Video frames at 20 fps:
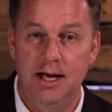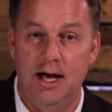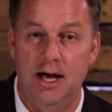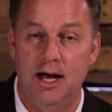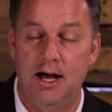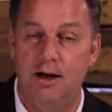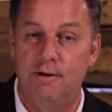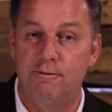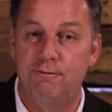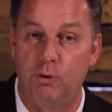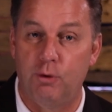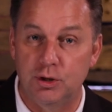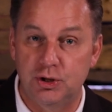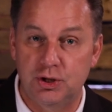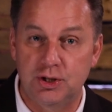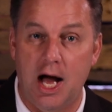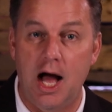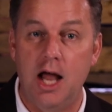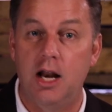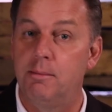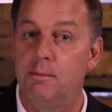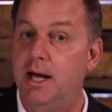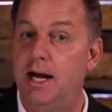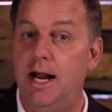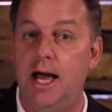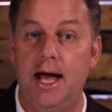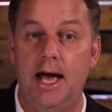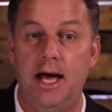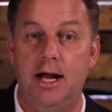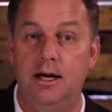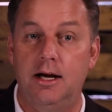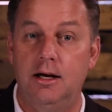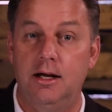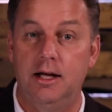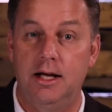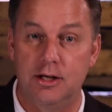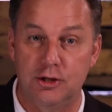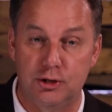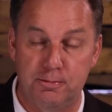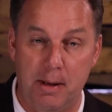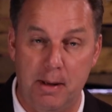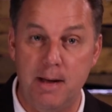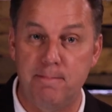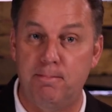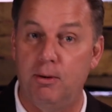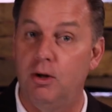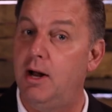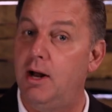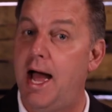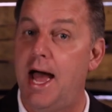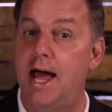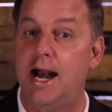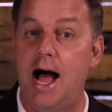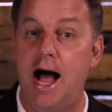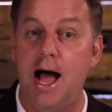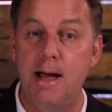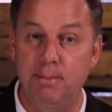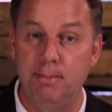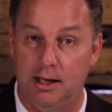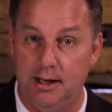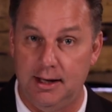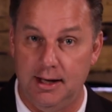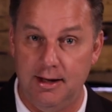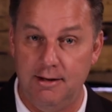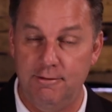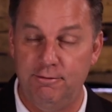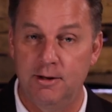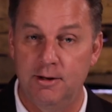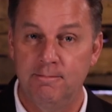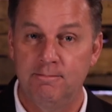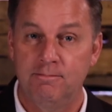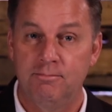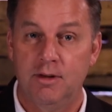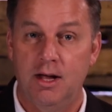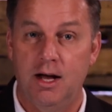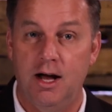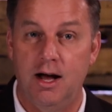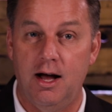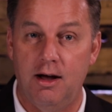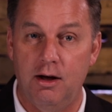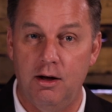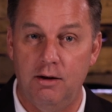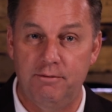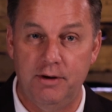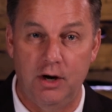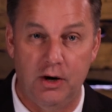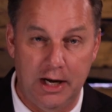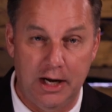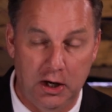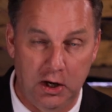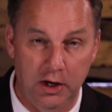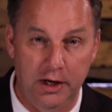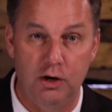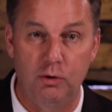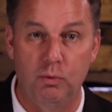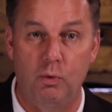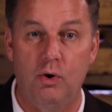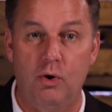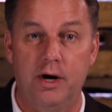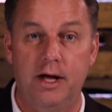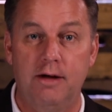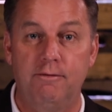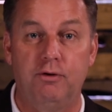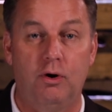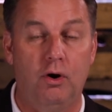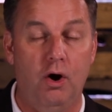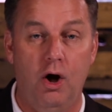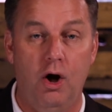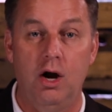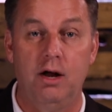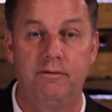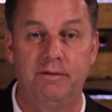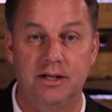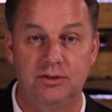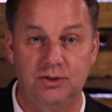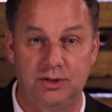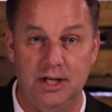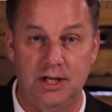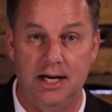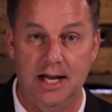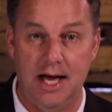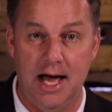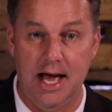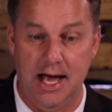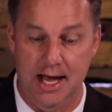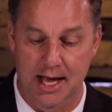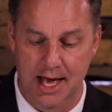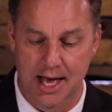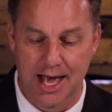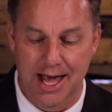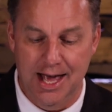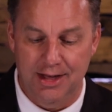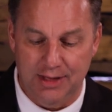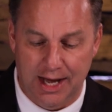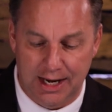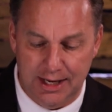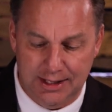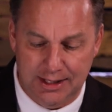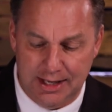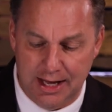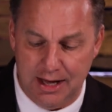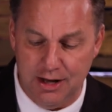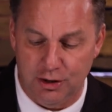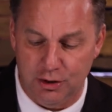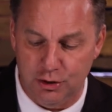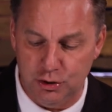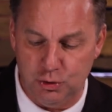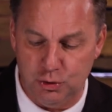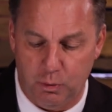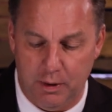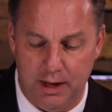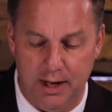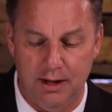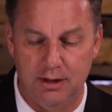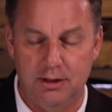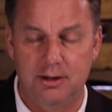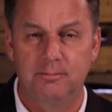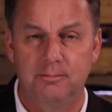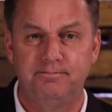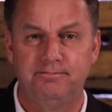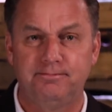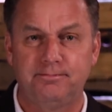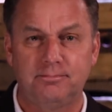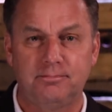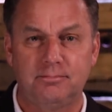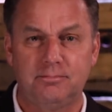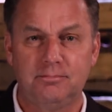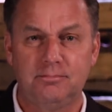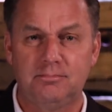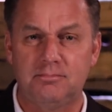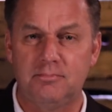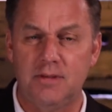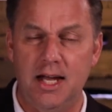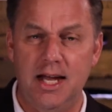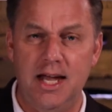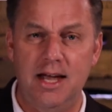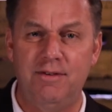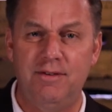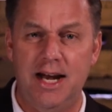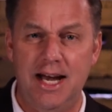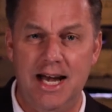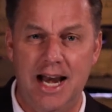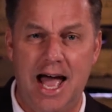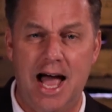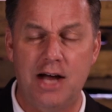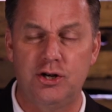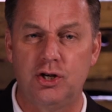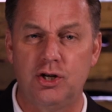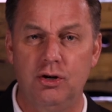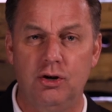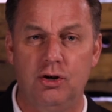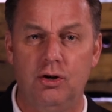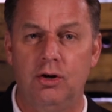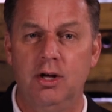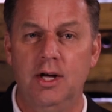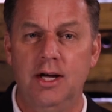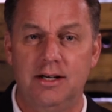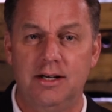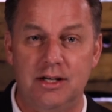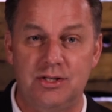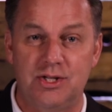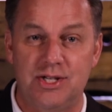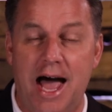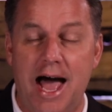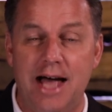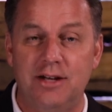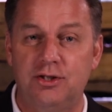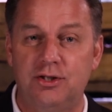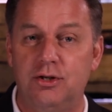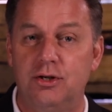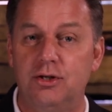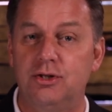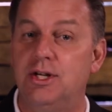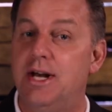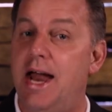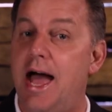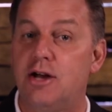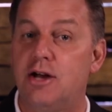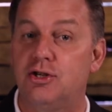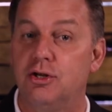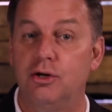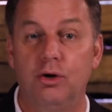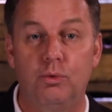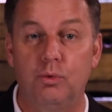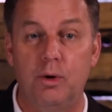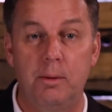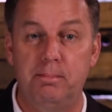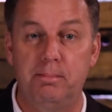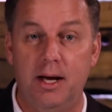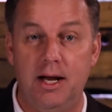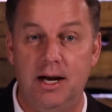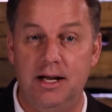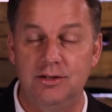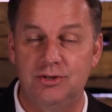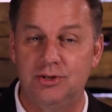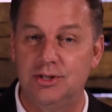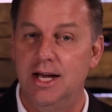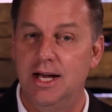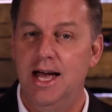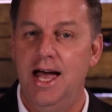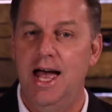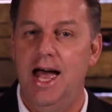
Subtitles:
for Solomon and his people, and I believe a very clear warning for all of us today that deals with even national disasters, national repentance,